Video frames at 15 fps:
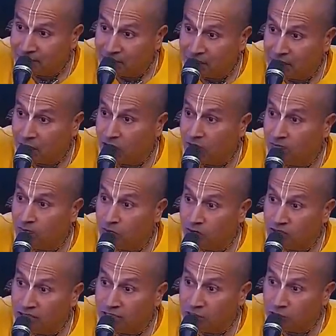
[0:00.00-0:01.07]
We cannot
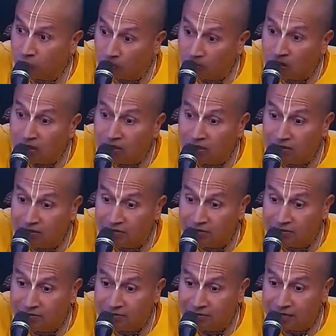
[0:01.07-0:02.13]
approach that topic
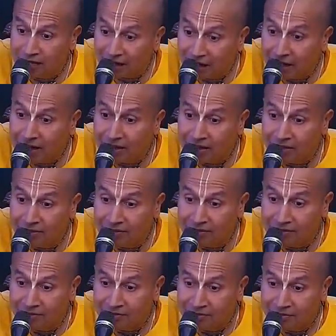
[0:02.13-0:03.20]
directly.
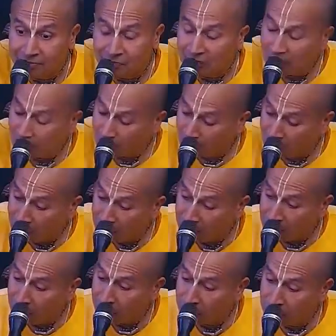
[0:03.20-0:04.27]
We can only
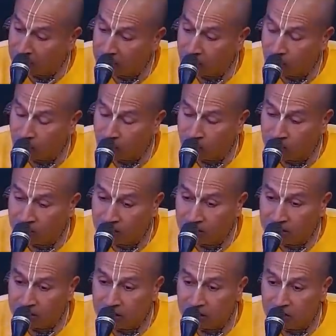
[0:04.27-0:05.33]
approach it through
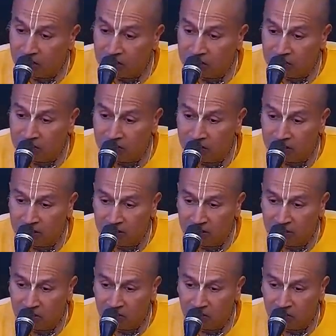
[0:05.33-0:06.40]
service to the
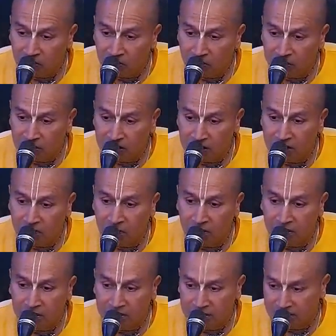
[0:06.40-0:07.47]

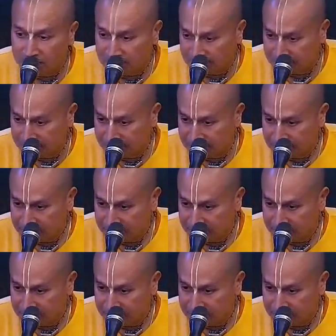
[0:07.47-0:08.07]
Vaishnavas.